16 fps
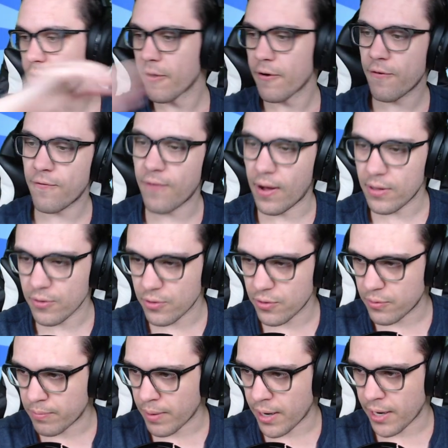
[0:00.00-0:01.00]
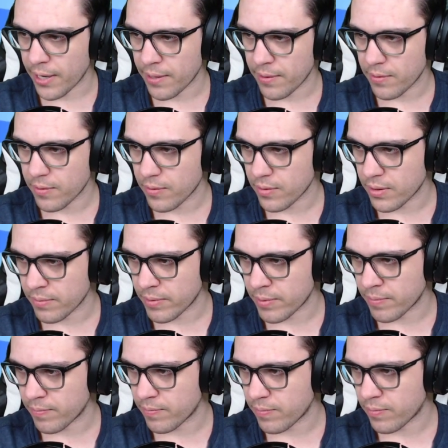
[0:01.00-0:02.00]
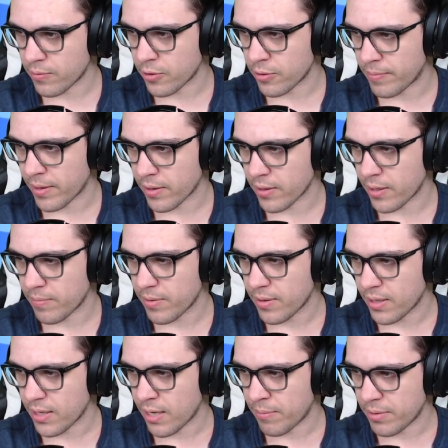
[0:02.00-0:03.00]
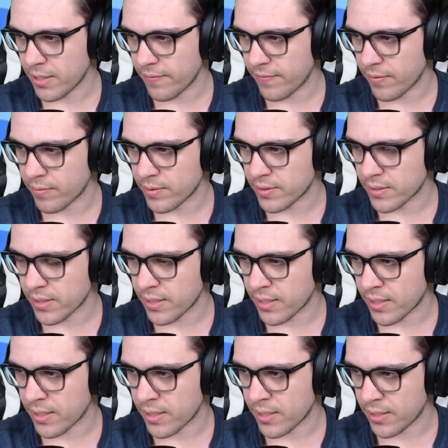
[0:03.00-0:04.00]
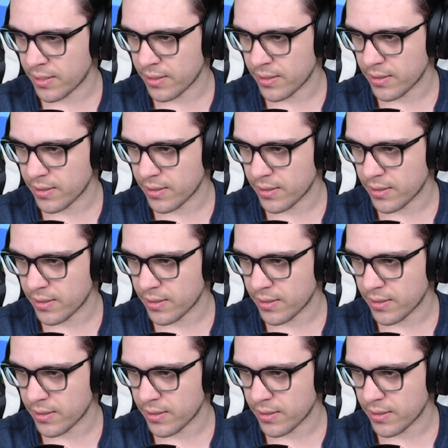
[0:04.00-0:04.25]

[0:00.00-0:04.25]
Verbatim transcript: Followed by, let me pull it back up. I believe it was, let's